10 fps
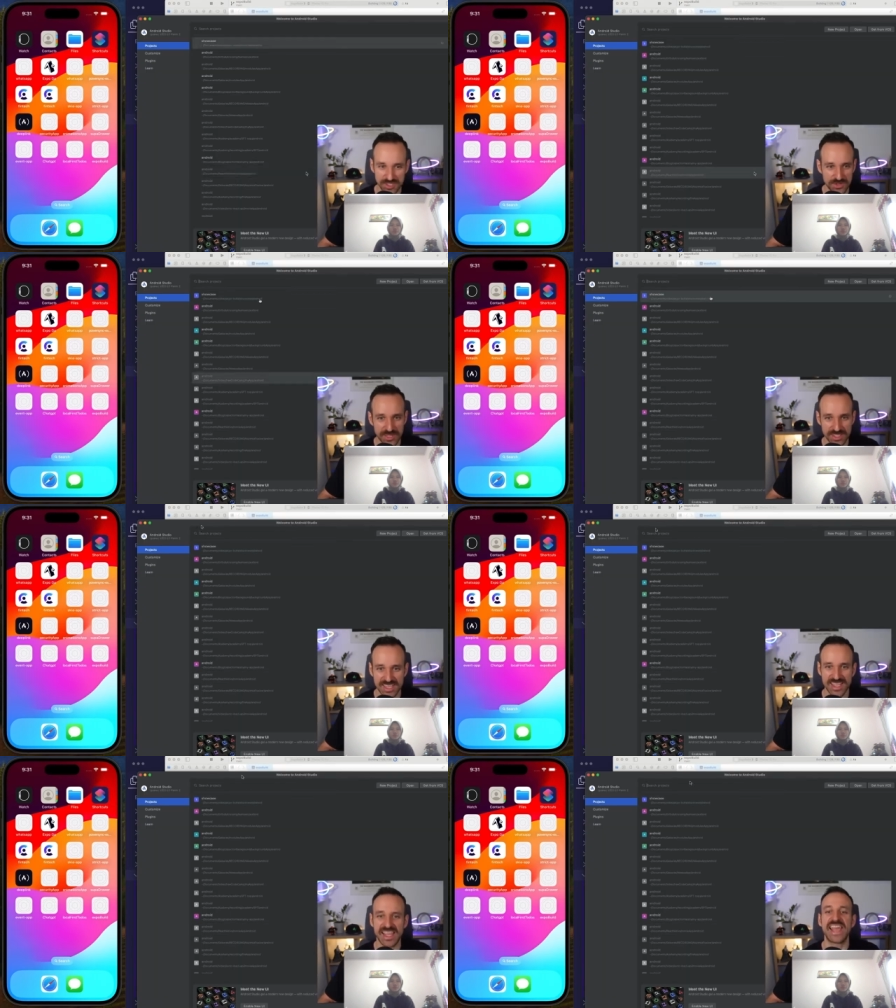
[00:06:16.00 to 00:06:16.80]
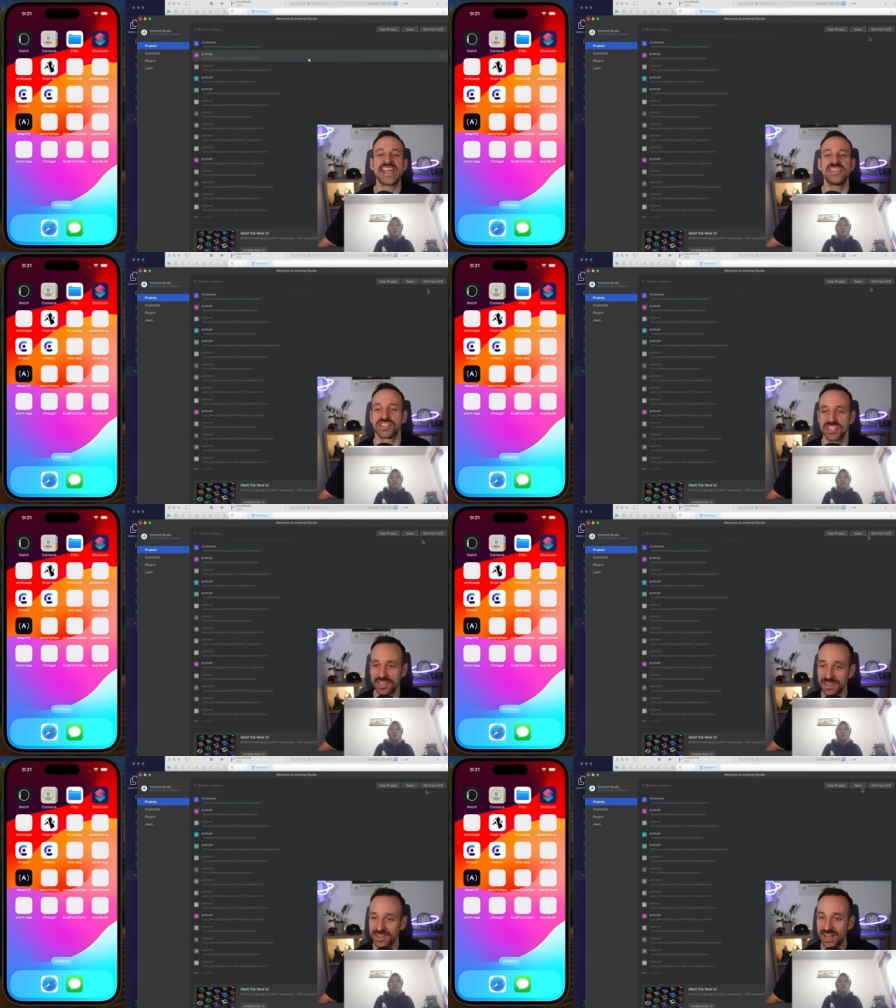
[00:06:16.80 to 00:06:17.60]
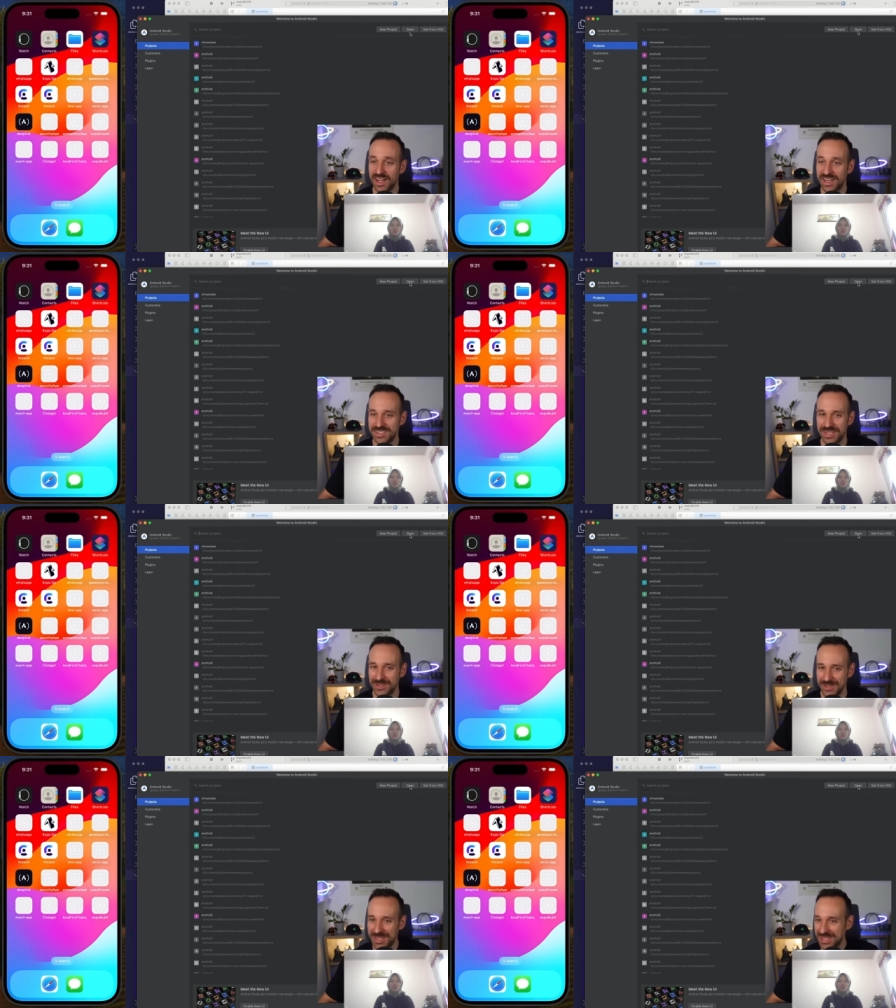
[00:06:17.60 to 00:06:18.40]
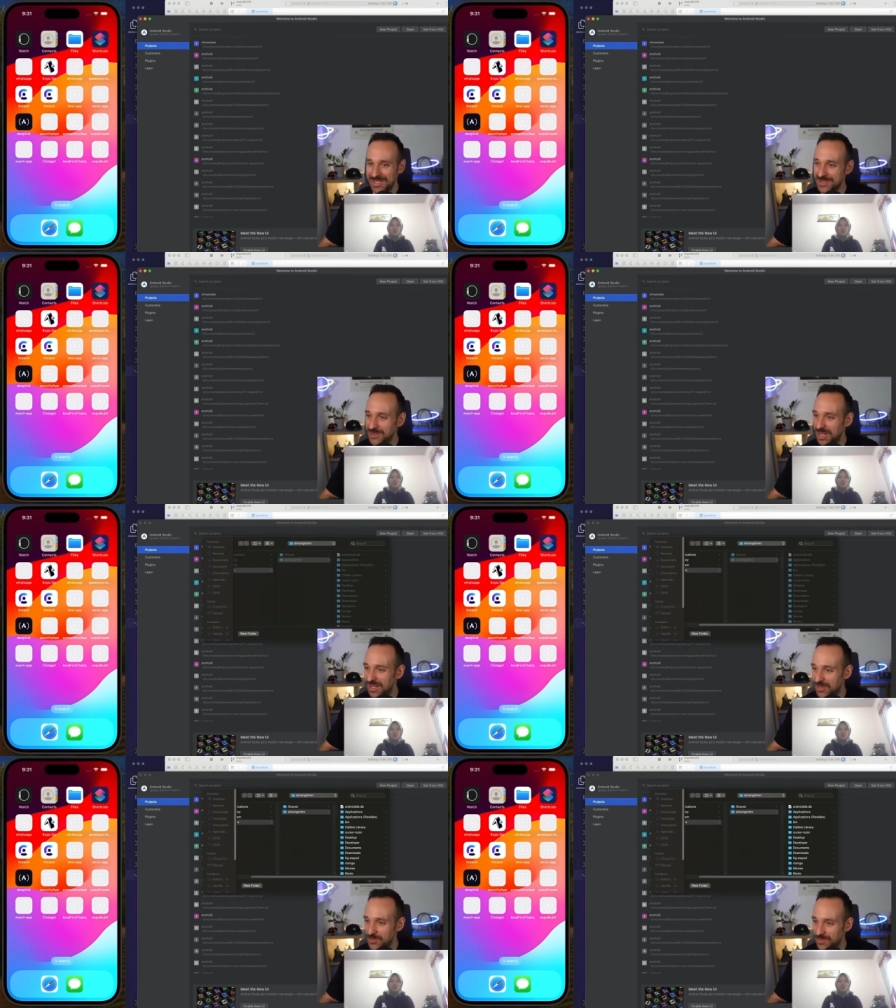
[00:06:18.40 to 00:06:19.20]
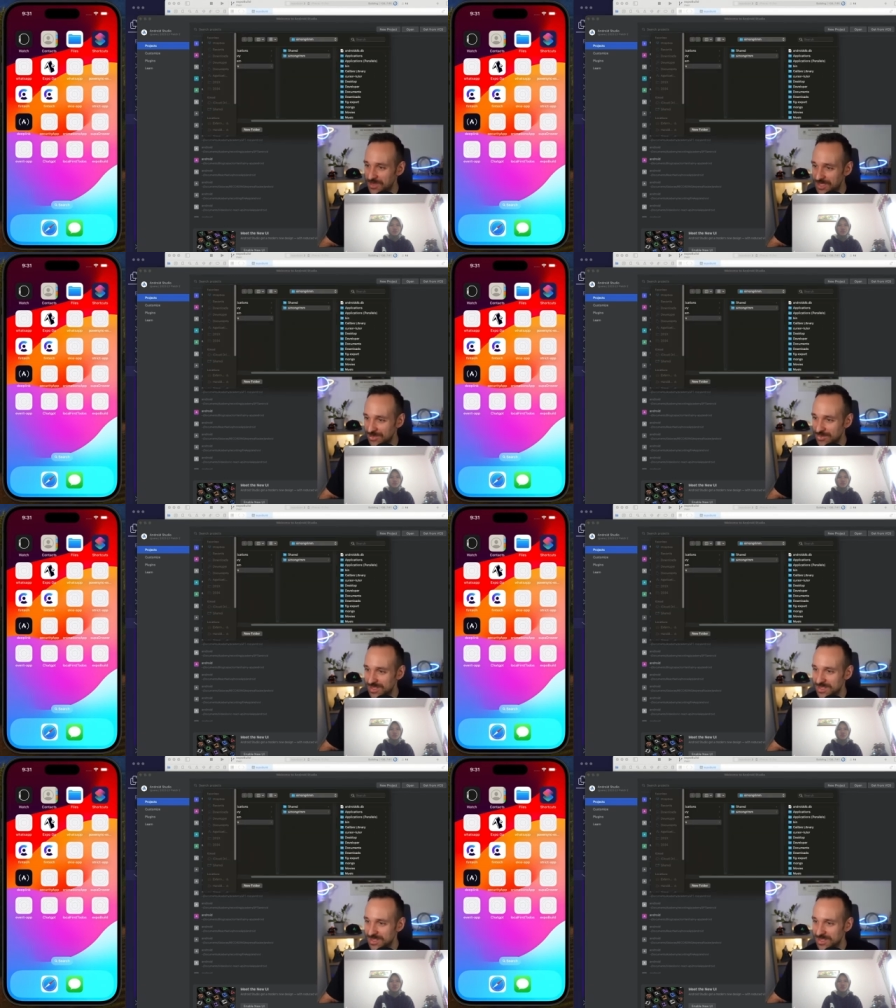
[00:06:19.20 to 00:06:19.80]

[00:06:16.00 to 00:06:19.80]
Studio because it takes like ages to open the stuff.